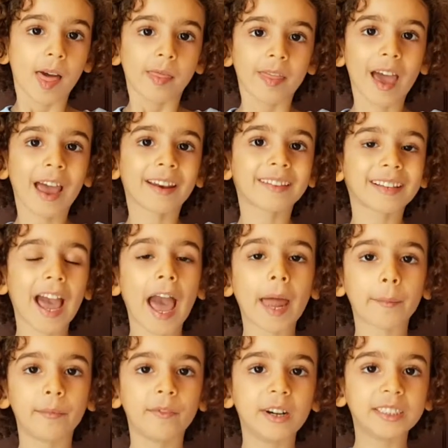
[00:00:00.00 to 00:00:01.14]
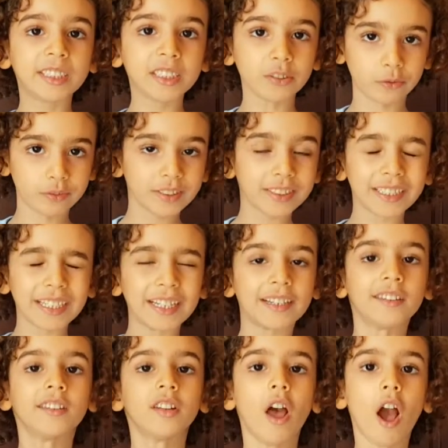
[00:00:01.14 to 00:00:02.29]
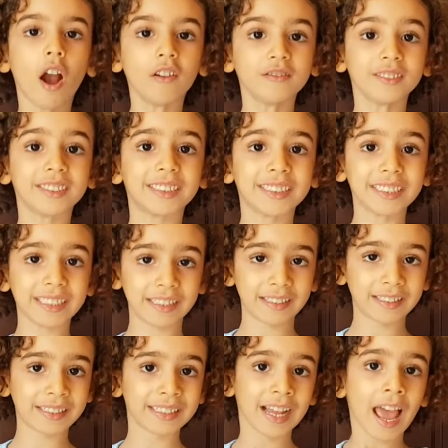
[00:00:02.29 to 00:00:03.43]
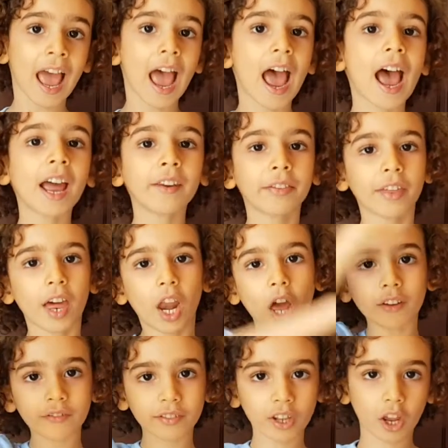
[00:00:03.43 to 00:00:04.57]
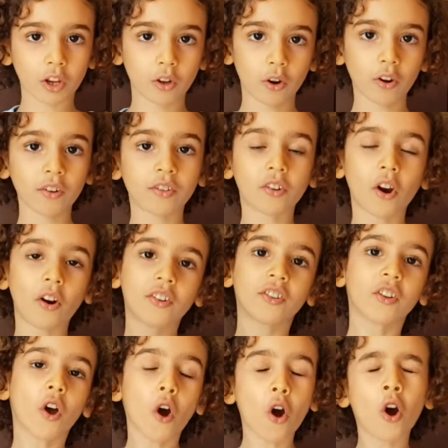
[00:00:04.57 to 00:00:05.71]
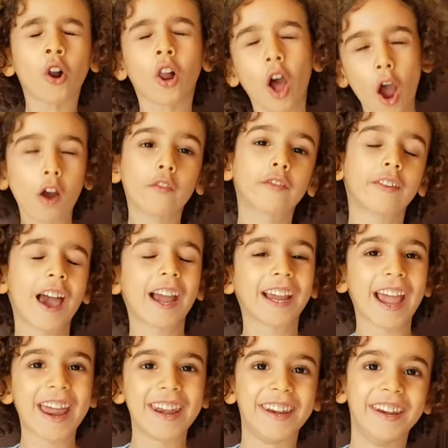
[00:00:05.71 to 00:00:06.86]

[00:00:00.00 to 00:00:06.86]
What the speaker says: that can produce its own seeds, and the life cycle starts all over again.